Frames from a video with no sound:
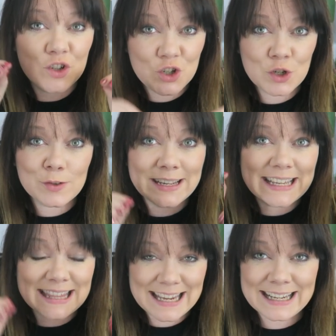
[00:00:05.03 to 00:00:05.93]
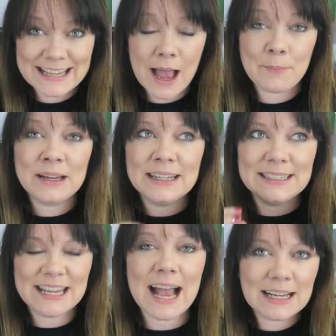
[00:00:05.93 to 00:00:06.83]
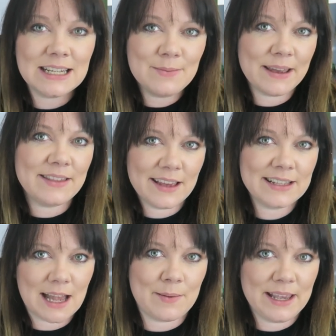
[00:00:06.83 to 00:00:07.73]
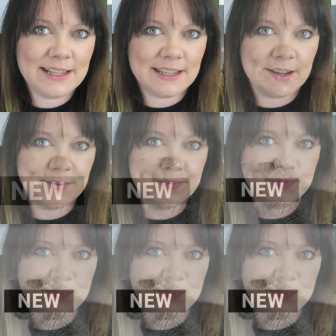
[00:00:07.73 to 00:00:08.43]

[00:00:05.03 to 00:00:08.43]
during the exam to actually make the exam easier.